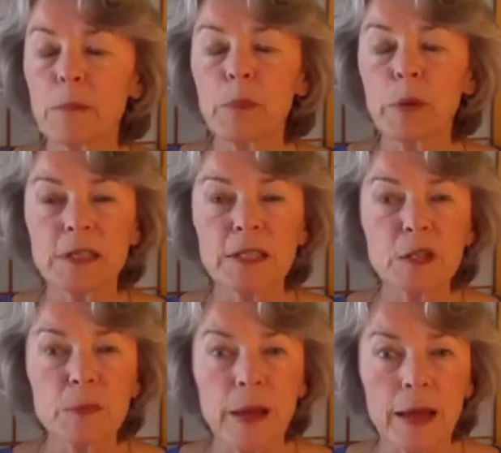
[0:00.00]

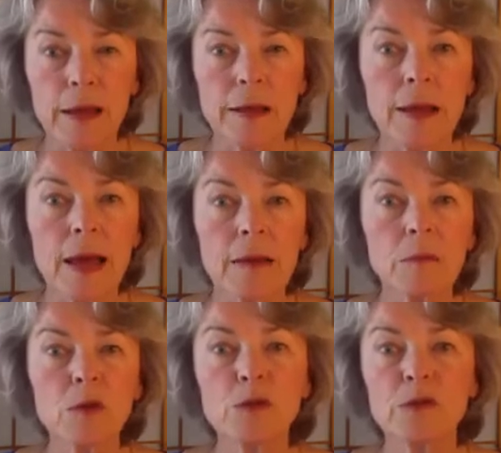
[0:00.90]
participate and
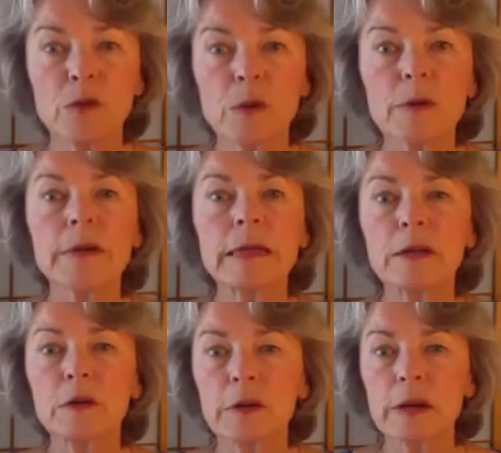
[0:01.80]
move forward
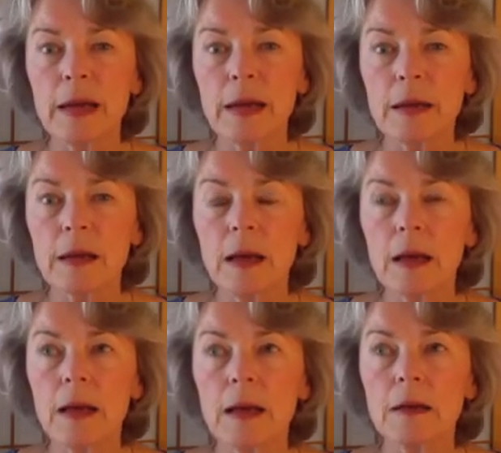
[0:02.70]
and create,
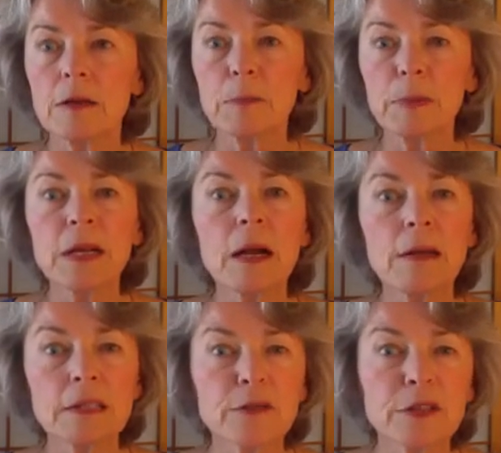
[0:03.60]
but
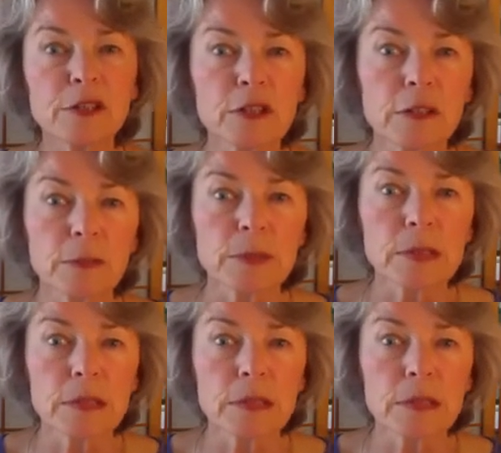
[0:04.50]
on different terms.